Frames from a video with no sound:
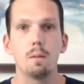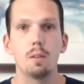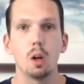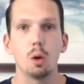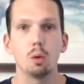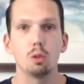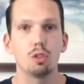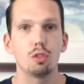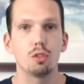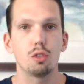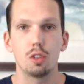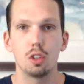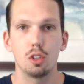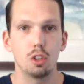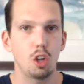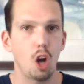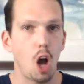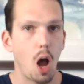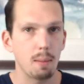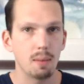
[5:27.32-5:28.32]
just
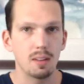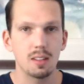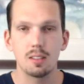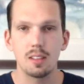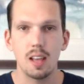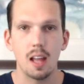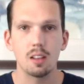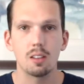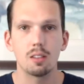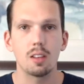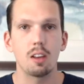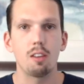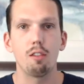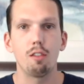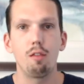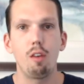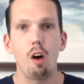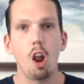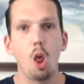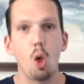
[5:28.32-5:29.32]
common sense and
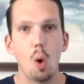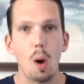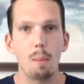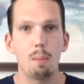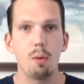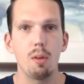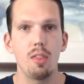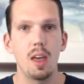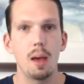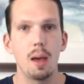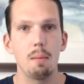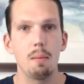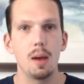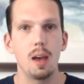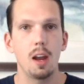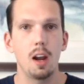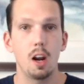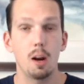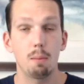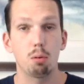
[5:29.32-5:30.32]
follow up with them
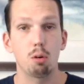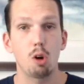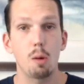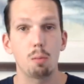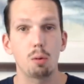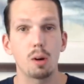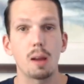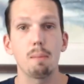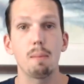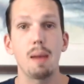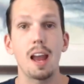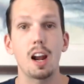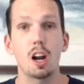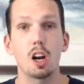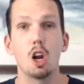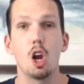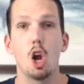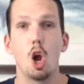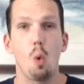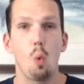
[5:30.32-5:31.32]
in an appropriate
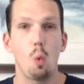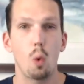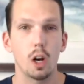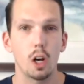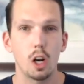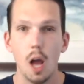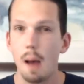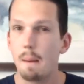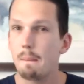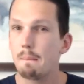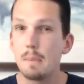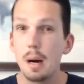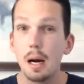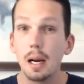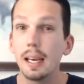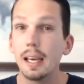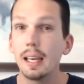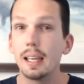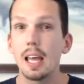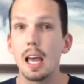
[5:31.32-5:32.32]
manner where you're not
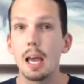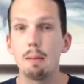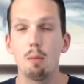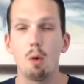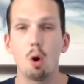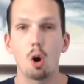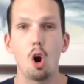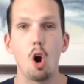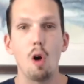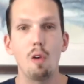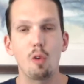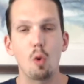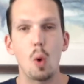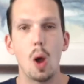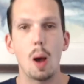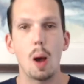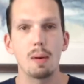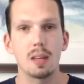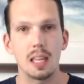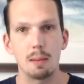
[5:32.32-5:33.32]
bugging them or
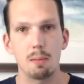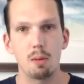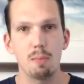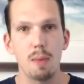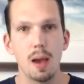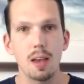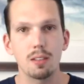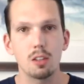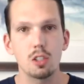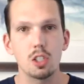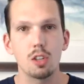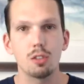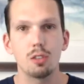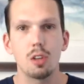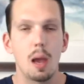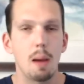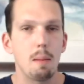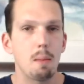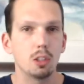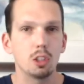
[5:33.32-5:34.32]
overwhelming them with messages,
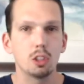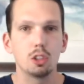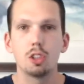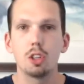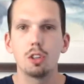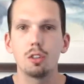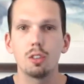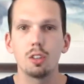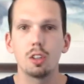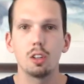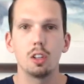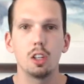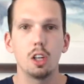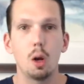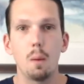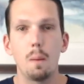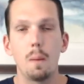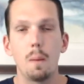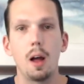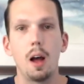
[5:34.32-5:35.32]
but you're just
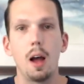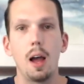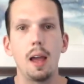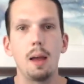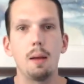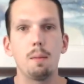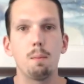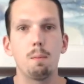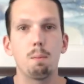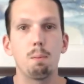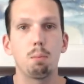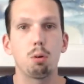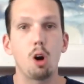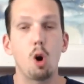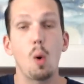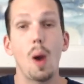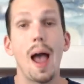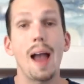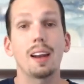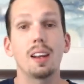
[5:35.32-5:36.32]

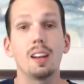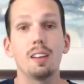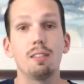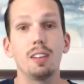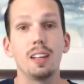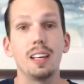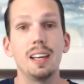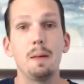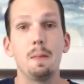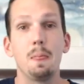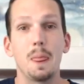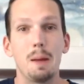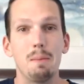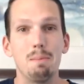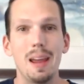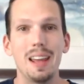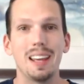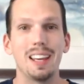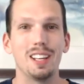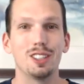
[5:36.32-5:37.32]
proactively
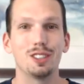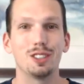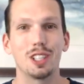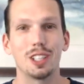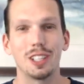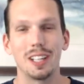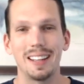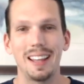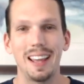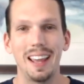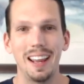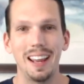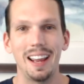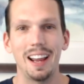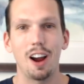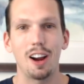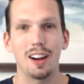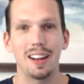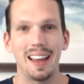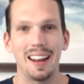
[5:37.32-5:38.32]
making sure that they
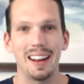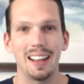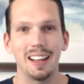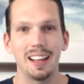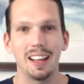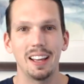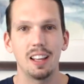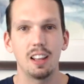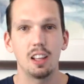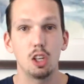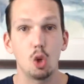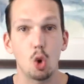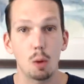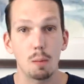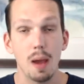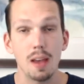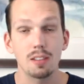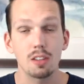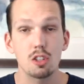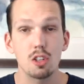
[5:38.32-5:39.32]
are getting your
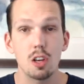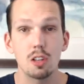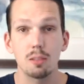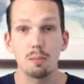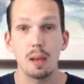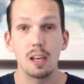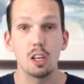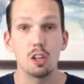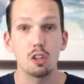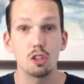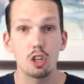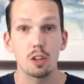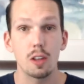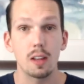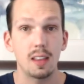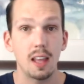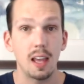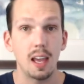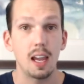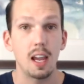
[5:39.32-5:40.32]
messages and making sure
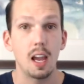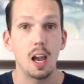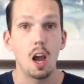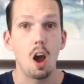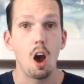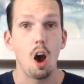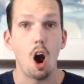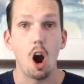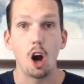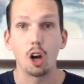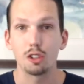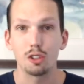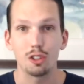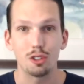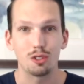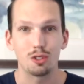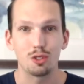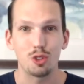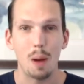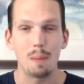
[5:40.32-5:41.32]
that they aren't
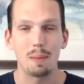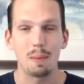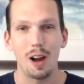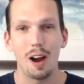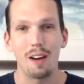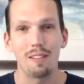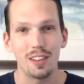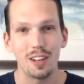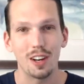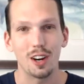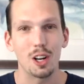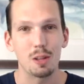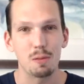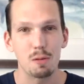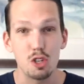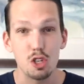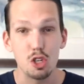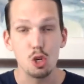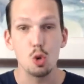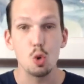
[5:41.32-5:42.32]
just dropping off the earth.
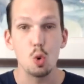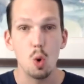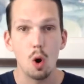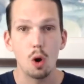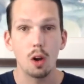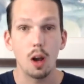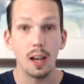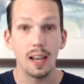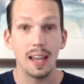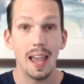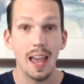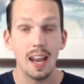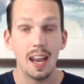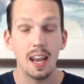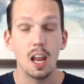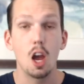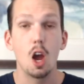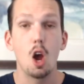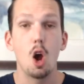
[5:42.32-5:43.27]
But you, again,